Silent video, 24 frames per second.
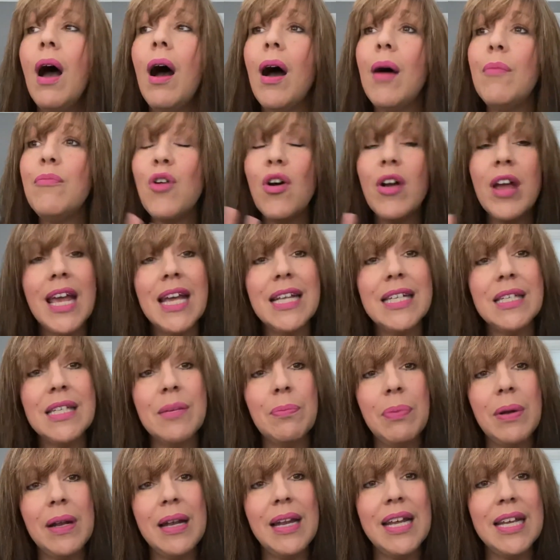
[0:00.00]
I'm not here to
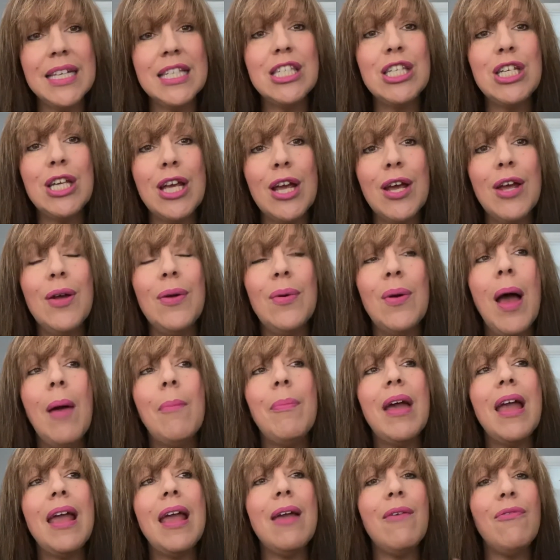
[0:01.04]
police you,
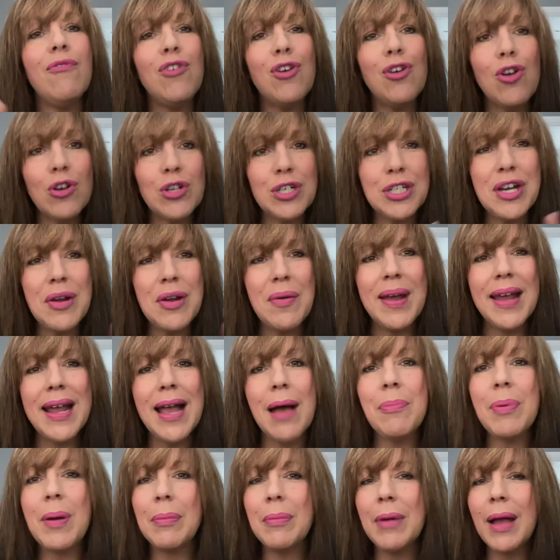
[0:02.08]
but if you're not showing
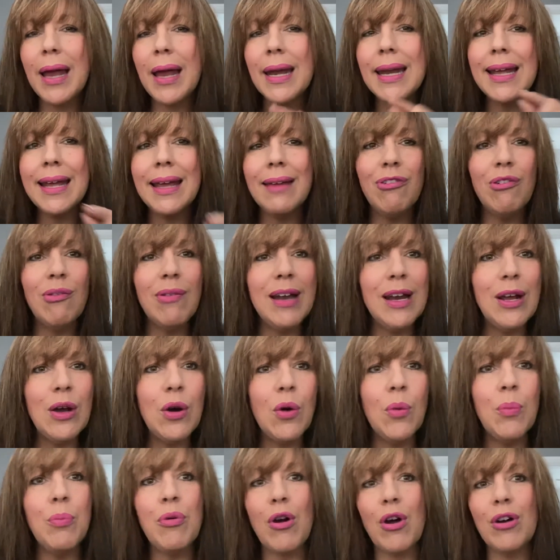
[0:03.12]
up, I'm going to give you a
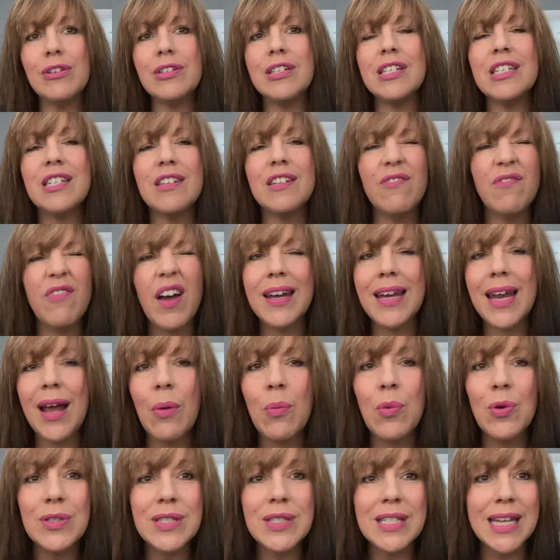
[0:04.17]
little prod just to find
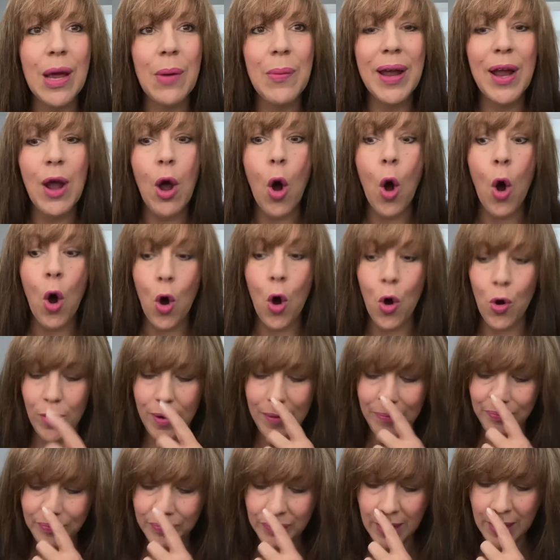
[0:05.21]
out what's going on.